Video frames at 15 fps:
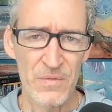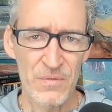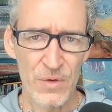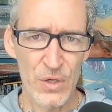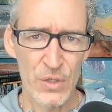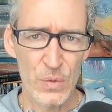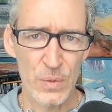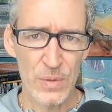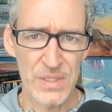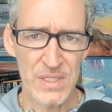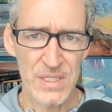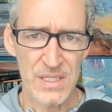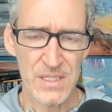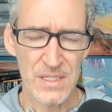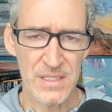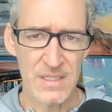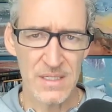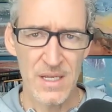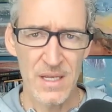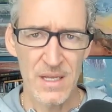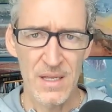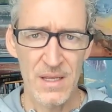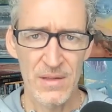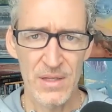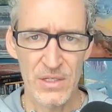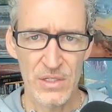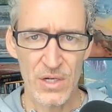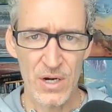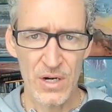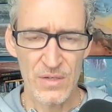Virtual assistants
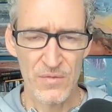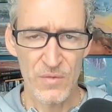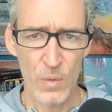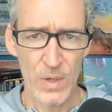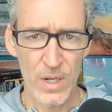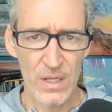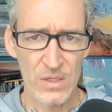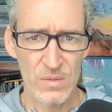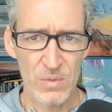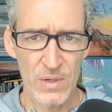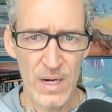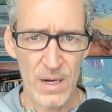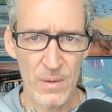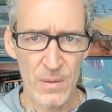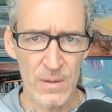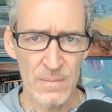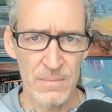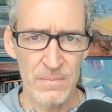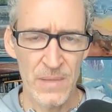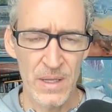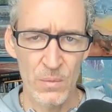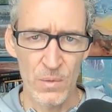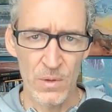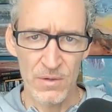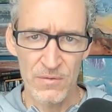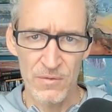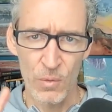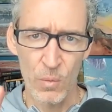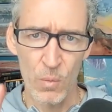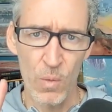that charge $4 per hour and
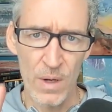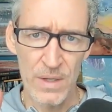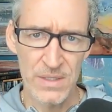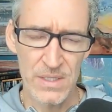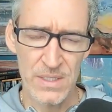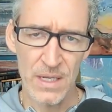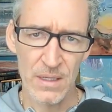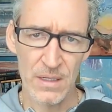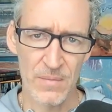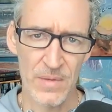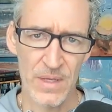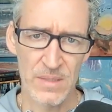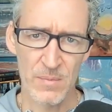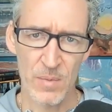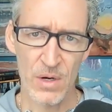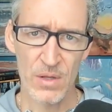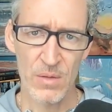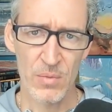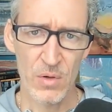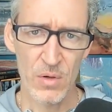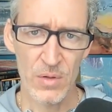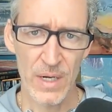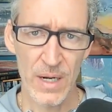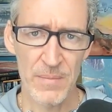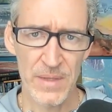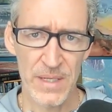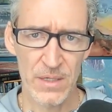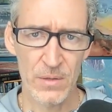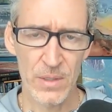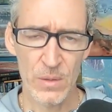work for one seller. That's part of the program.
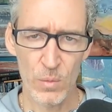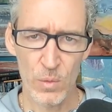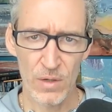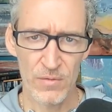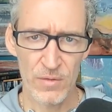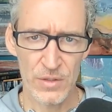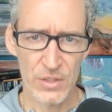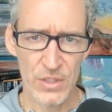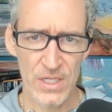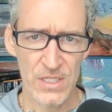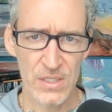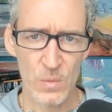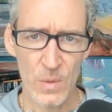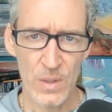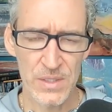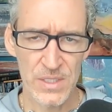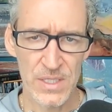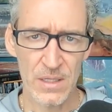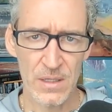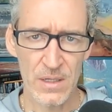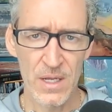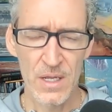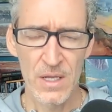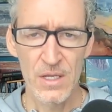They agree to work for just one seller.